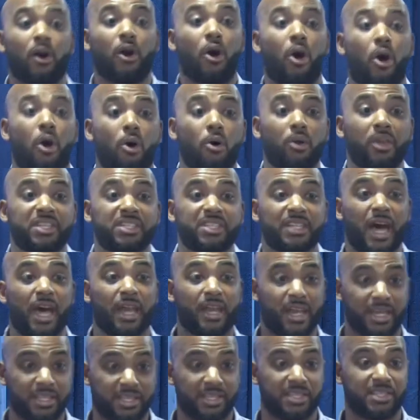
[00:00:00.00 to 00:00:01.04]
whole is
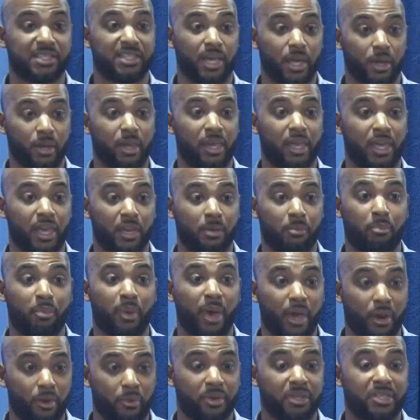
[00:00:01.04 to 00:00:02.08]
not necessarily getting
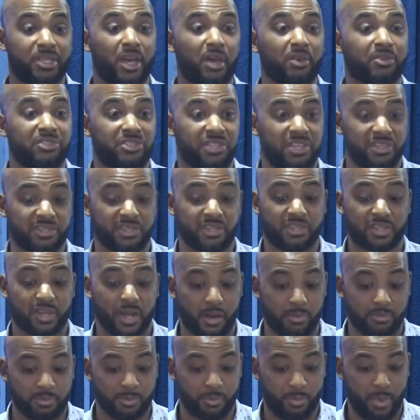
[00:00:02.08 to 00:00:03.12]
better until Jesus
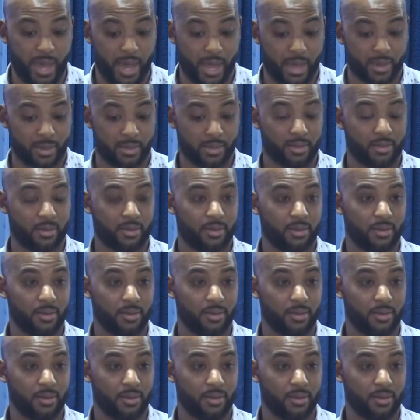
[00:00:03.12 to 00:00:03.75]
comes back.